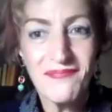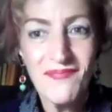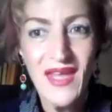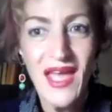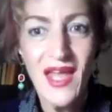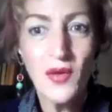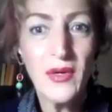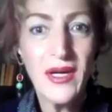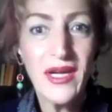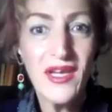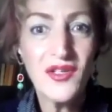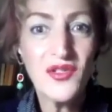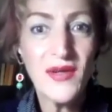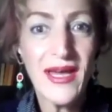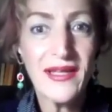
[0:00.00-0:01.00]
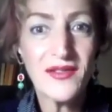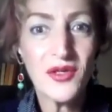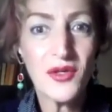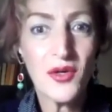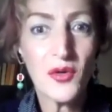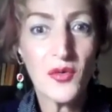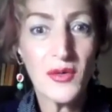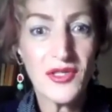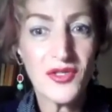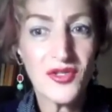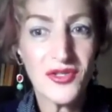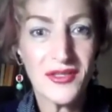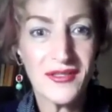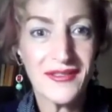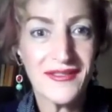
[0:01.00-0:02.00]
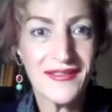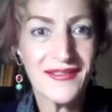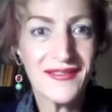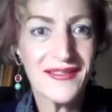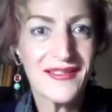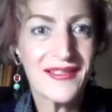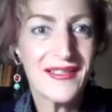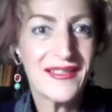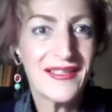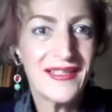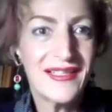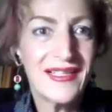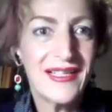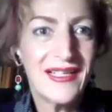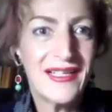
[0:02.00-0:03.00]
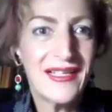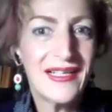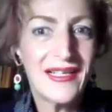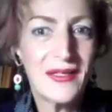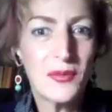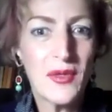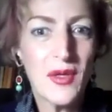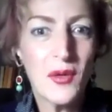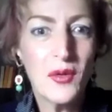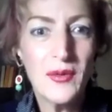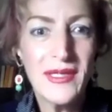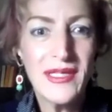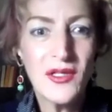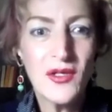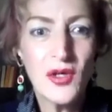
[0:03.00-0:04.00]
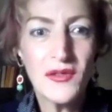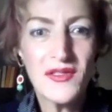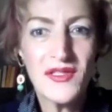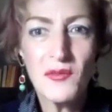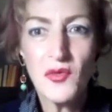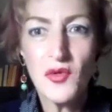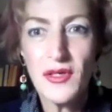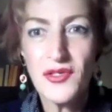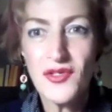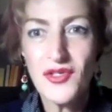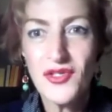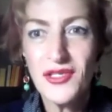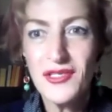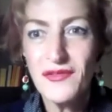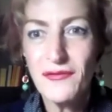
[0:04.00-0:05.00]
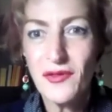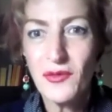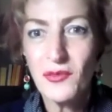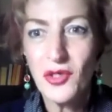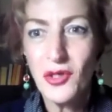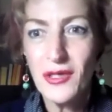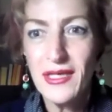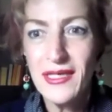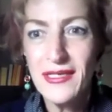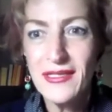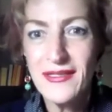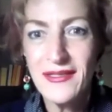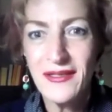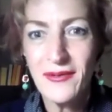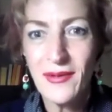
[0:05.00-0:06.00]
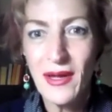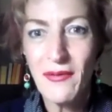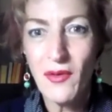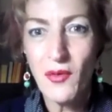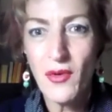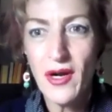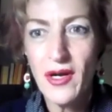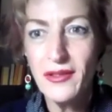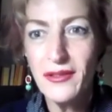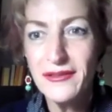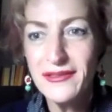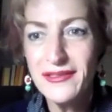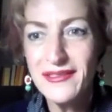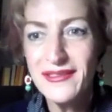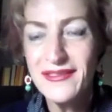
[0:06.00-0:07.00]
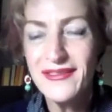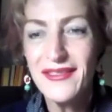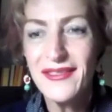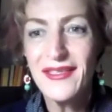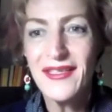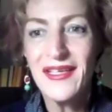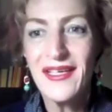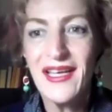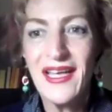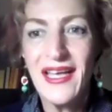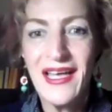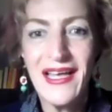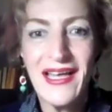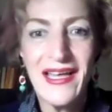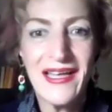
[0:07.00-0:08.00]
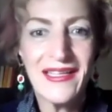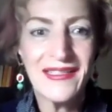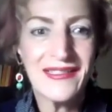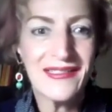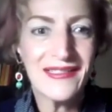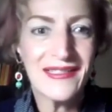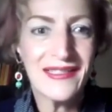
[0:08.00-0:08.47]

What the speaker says: we're here to answer your questions. We already got some questions from colleagues around the world. And